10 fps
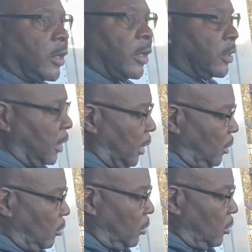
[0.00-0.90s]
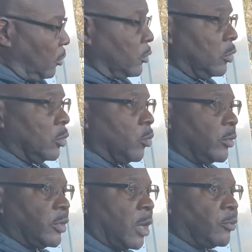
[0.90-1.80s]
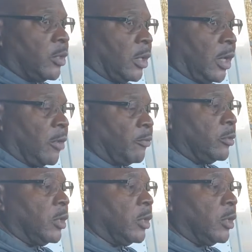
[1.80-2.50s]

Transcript: the key, turn it one time to the left,